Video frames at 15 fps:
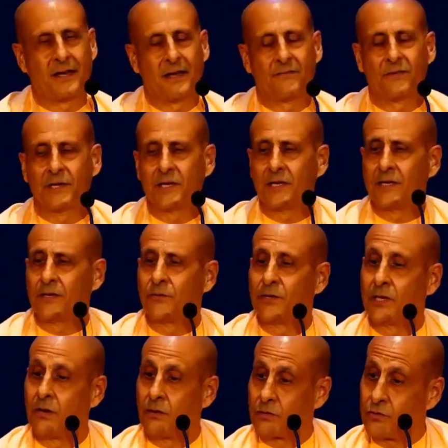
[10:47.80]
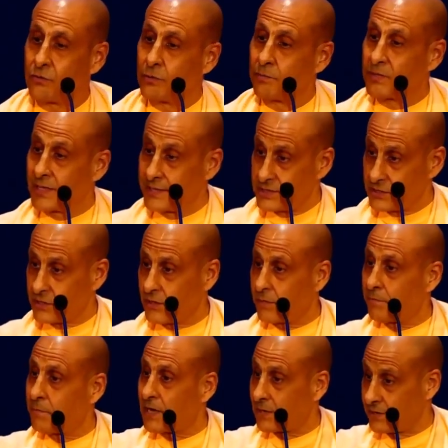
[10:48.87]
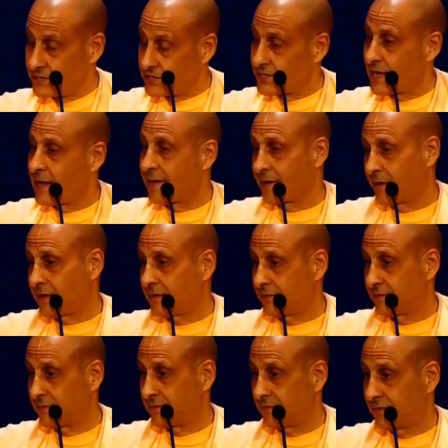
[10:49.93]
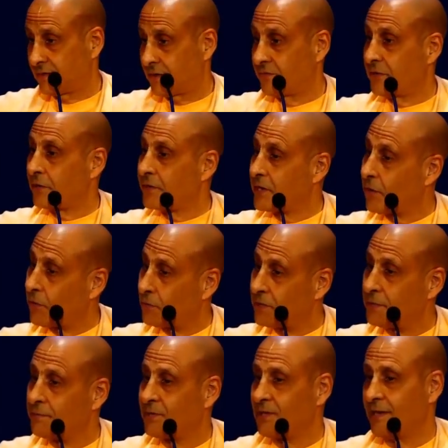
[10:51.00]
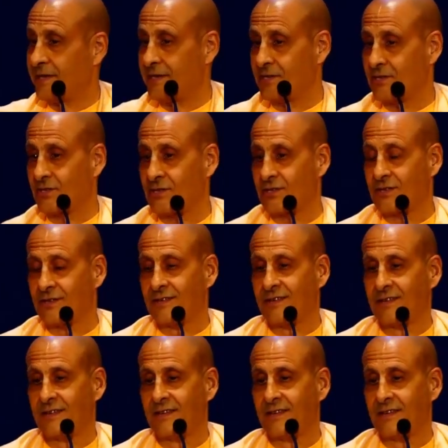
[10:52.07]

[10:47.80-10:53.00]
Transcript: And every year we go to a place called Barsana, a very holy place,